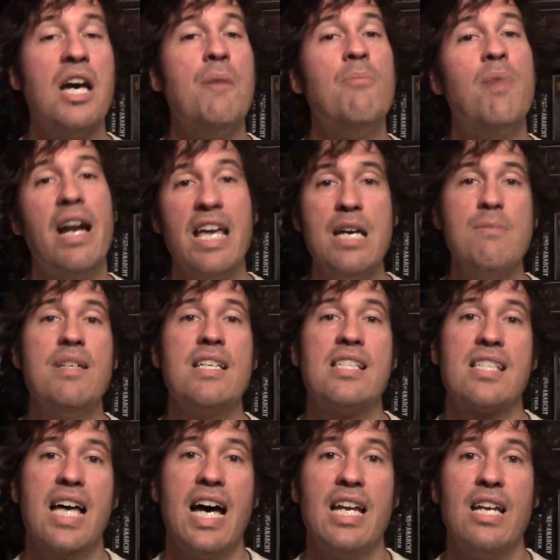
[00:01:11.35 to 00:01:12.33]
But I am
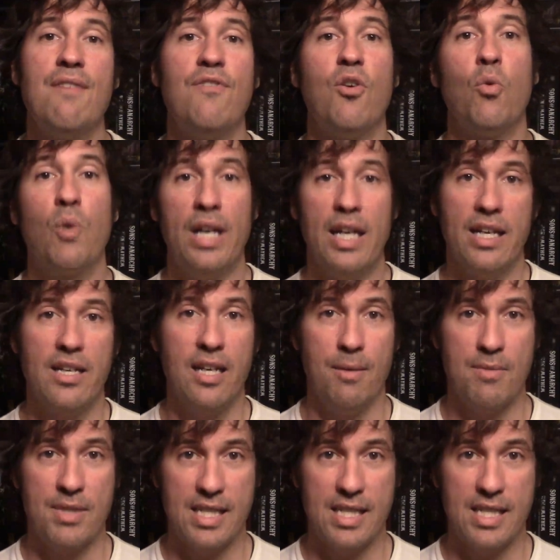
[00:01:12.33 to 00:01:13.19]
excited for when it comes